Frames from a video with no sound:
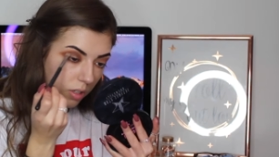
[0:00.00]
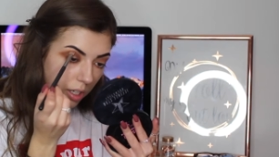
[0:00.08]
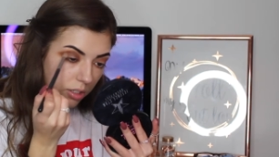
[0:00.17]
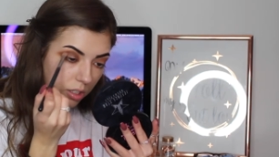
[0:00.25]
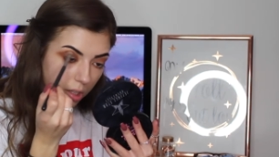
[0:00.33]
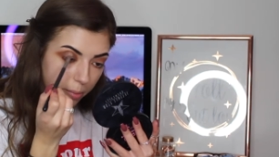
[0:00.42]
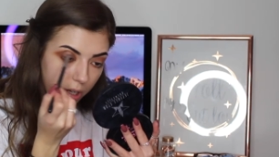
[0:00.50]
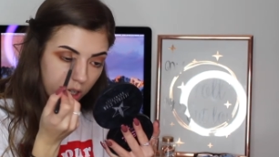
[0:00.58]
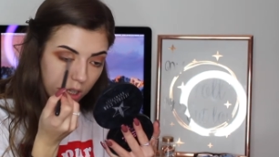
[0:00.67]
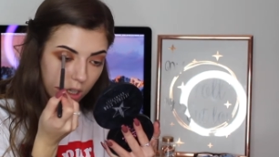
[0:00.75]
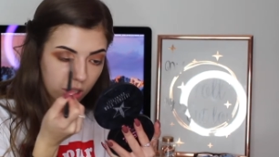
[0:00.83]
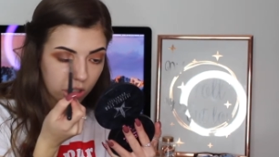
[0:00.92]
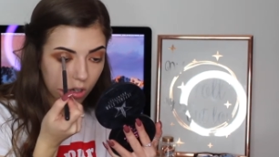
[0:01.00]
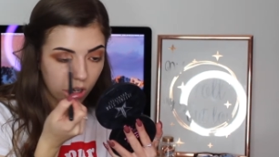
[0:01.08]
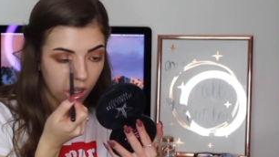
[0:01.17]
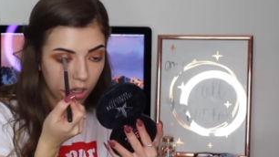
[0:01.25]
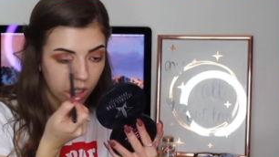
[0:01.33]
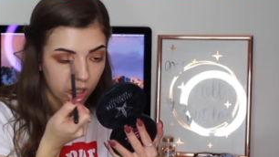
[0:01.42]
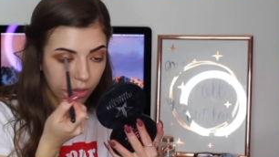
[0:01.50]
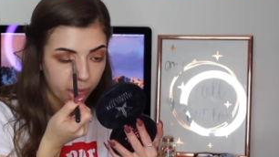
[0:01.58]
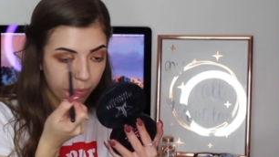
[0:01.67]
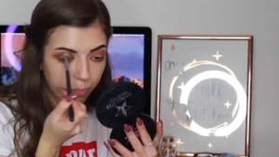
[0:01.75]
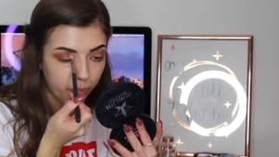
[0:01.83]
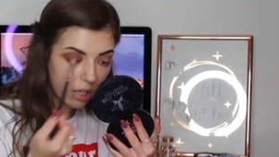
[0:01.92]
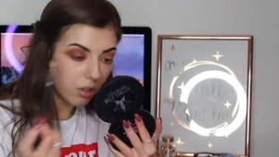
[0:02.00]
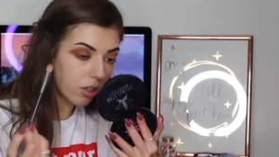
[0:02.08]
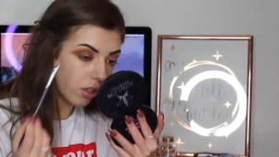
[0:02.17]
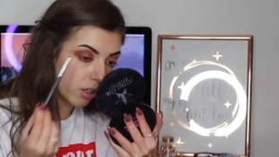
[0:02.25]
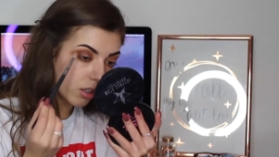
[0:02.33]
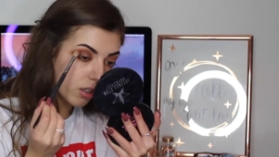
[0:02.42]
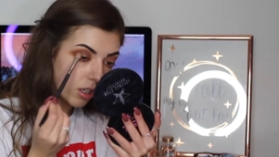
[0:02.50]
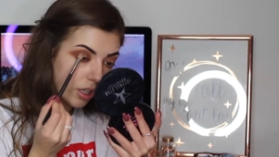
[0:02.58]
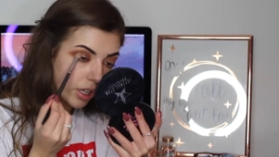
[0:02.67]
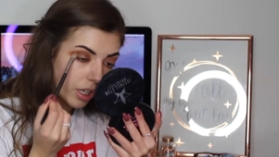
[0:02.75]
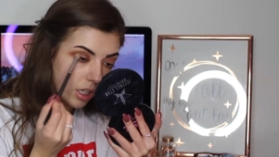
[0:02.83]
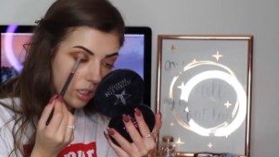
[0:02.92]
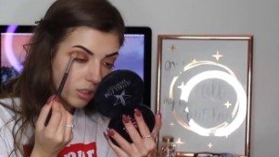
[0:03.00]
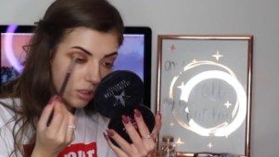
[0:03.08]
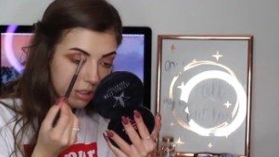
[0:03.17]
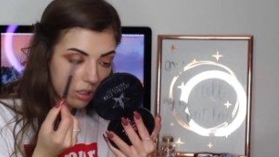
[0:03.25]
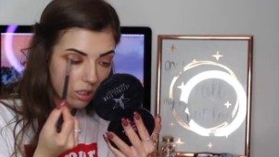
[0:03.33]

gradually making it darker. How good are these?